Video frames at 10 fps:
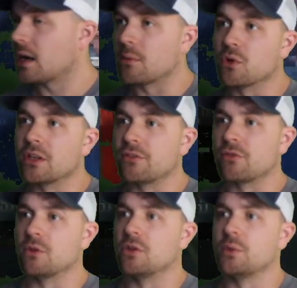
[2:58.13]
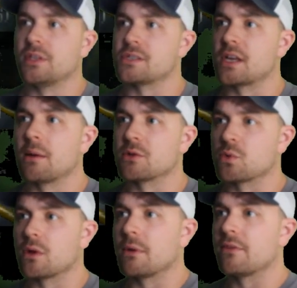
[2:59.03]
I'm really familiar with this game,
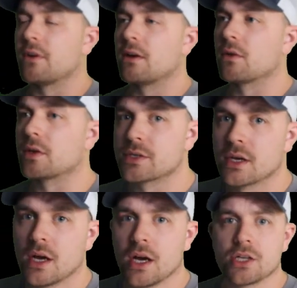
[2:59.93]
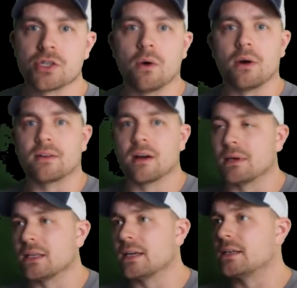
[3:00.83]
it's one of my favorites. So I've got
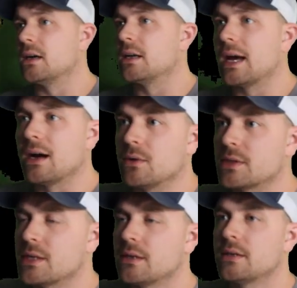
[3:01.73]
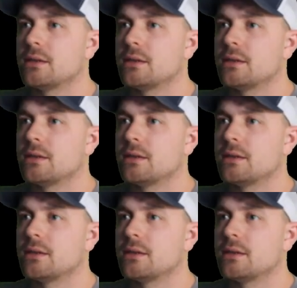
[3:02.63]
my light gun out,